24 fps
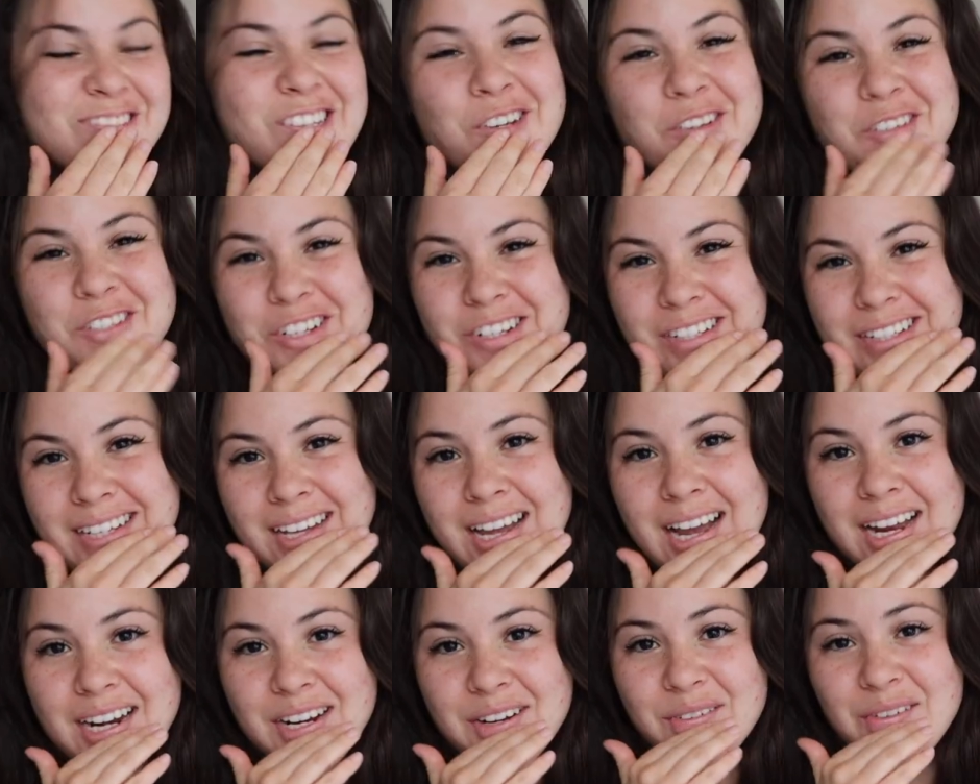Those are the
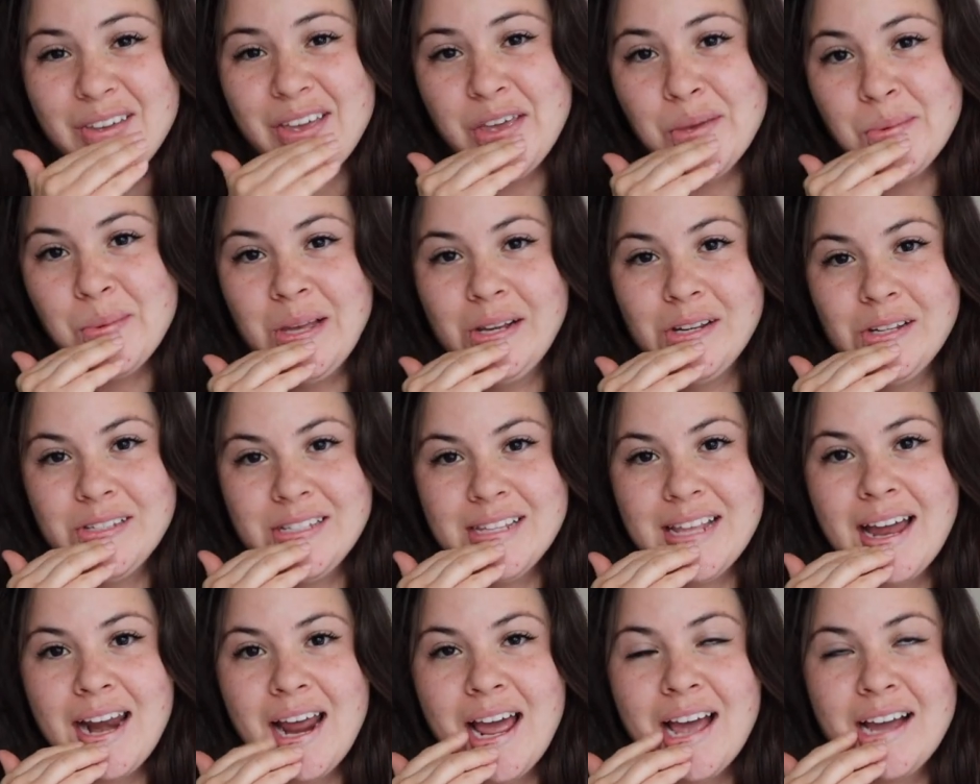kind of emails
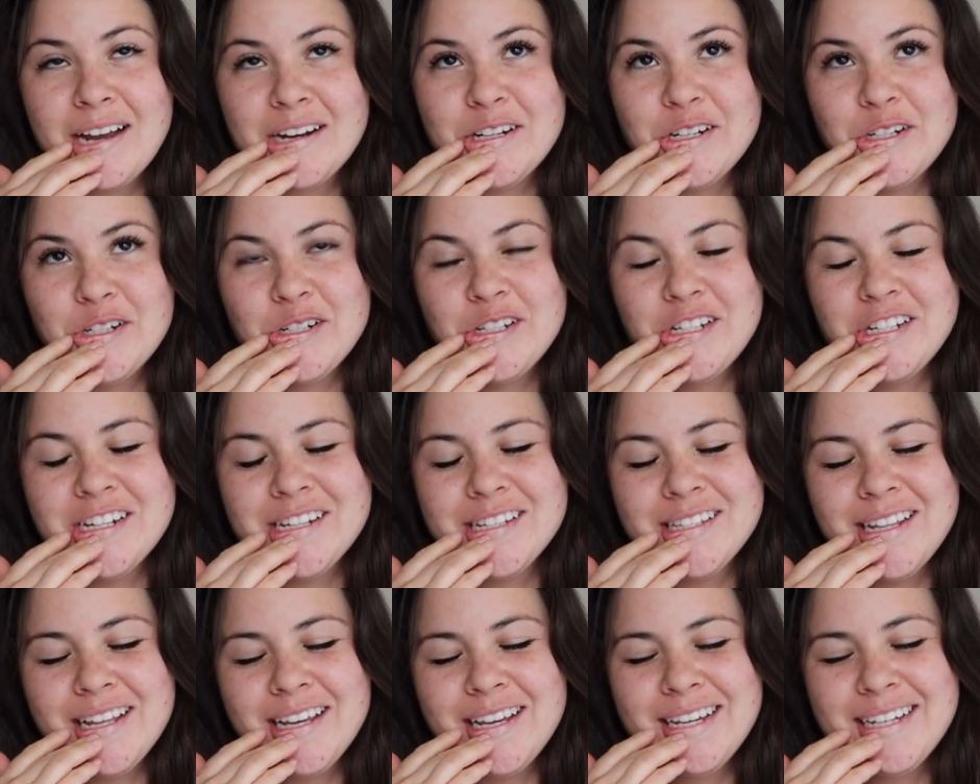that actors
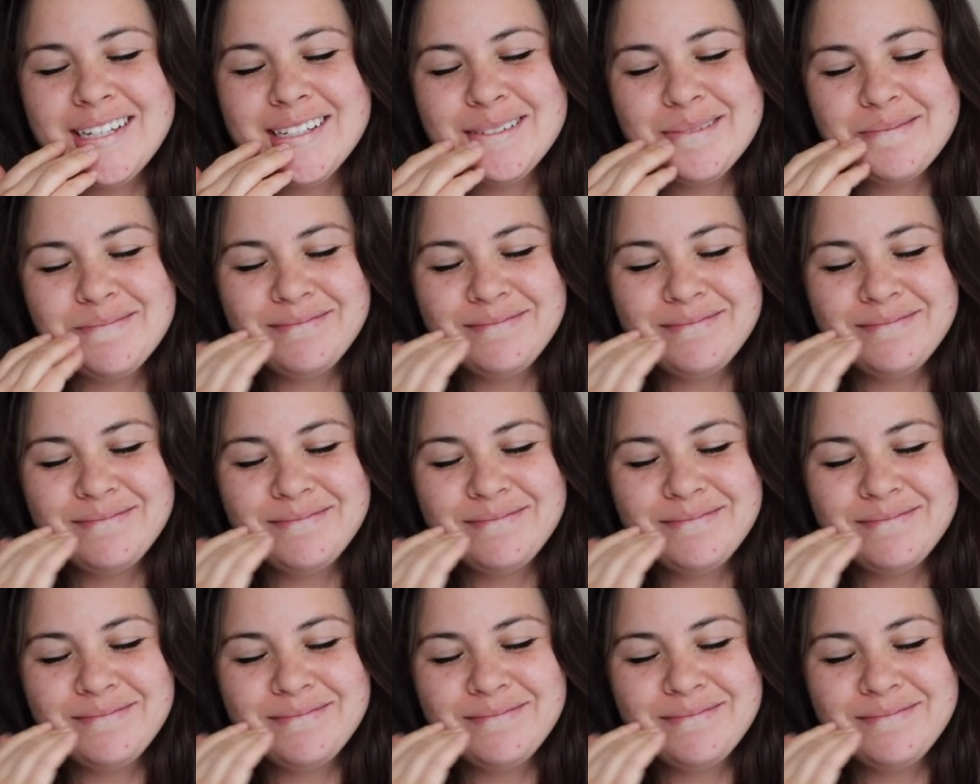just like,